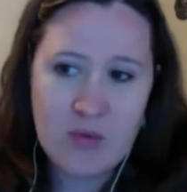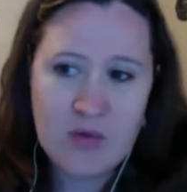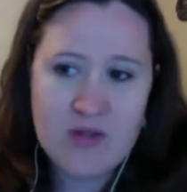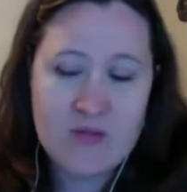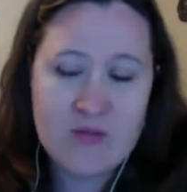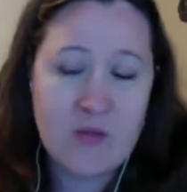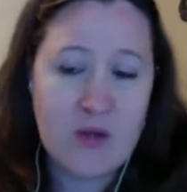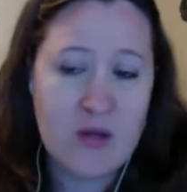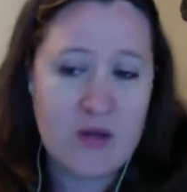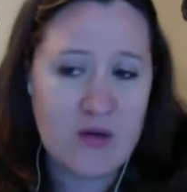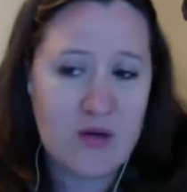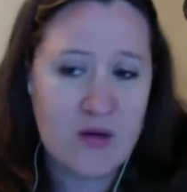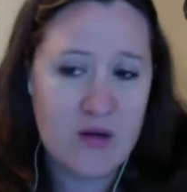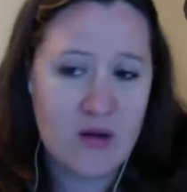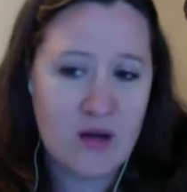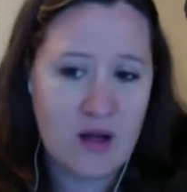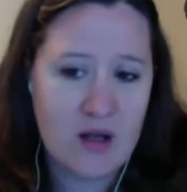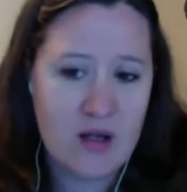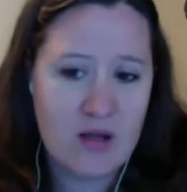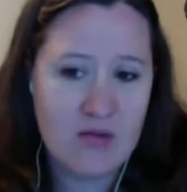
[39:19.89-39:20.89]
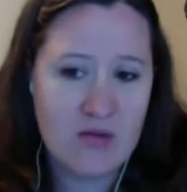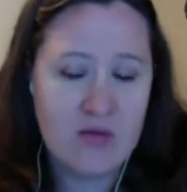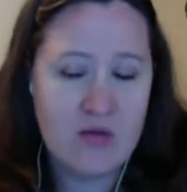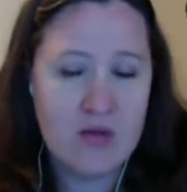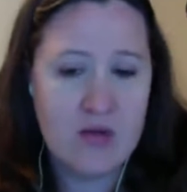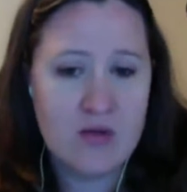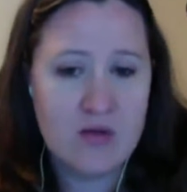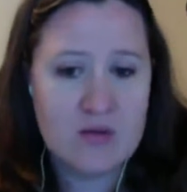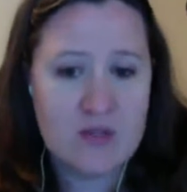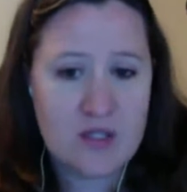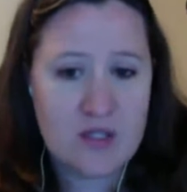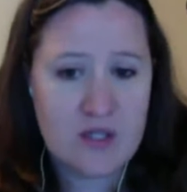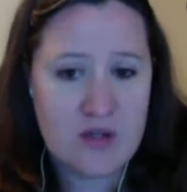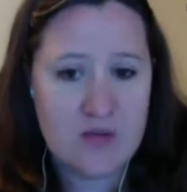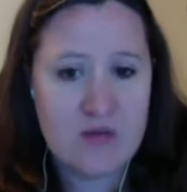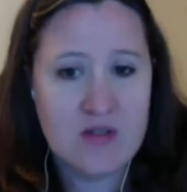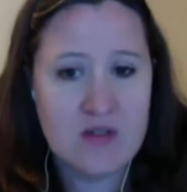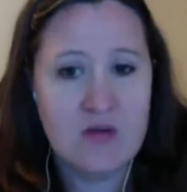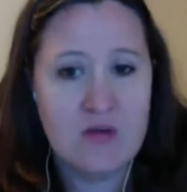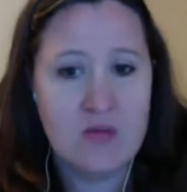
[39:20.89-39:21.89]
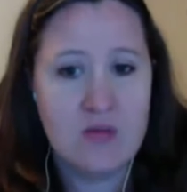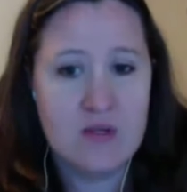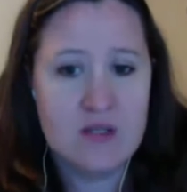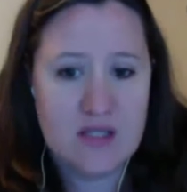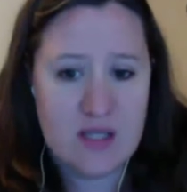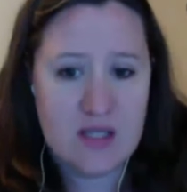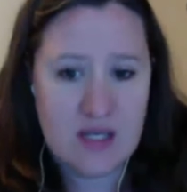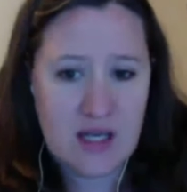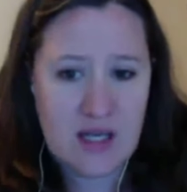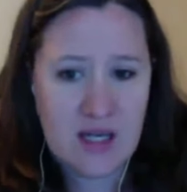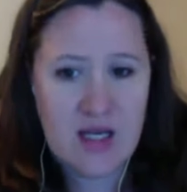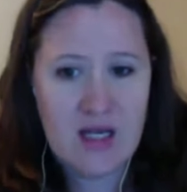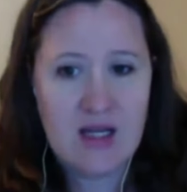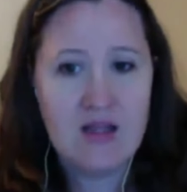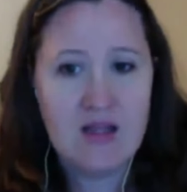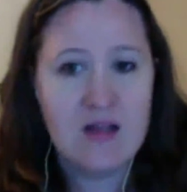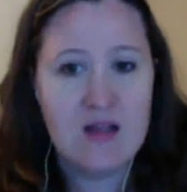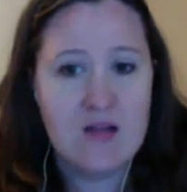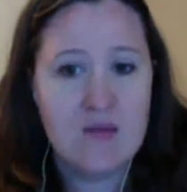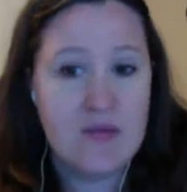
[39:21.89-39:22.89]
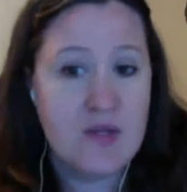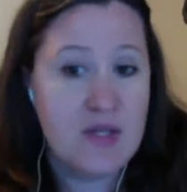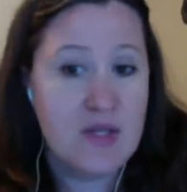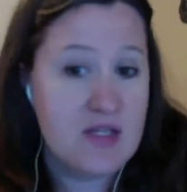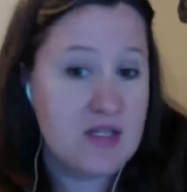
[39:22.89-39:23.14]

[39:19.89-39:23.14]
WordPress, whether or not you use the YouTube or the 1080,